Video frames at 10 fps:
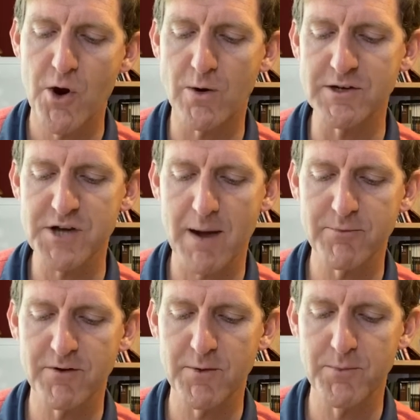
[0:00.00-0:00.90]
or a
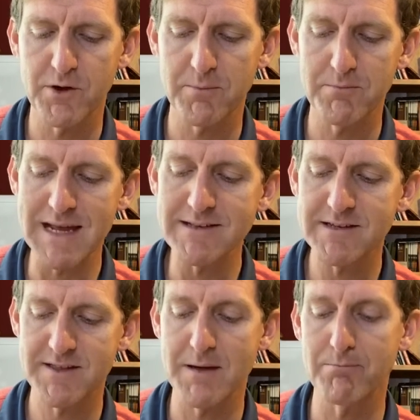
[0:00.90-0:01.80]
chapter of a book means
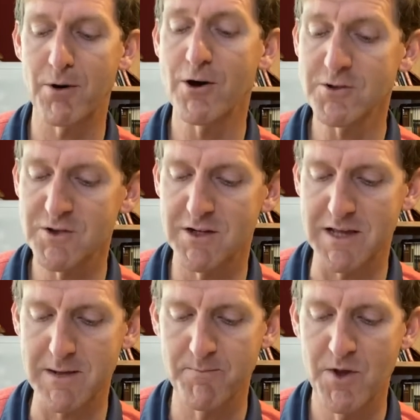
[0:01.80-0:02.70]
to them
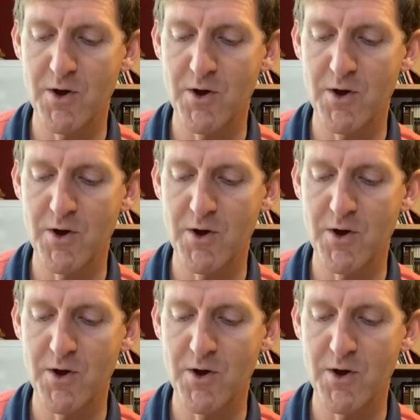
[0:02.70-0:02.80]
personally